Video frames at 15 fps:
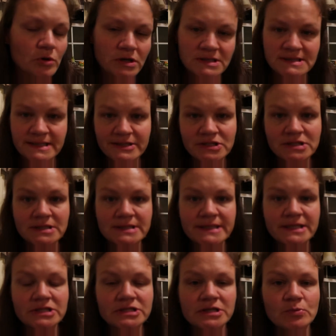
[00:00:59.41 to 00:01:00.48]
organization
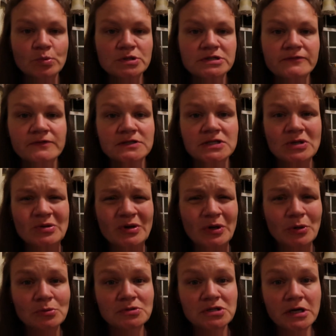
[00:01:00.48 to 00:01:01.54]
section, which if you don't know,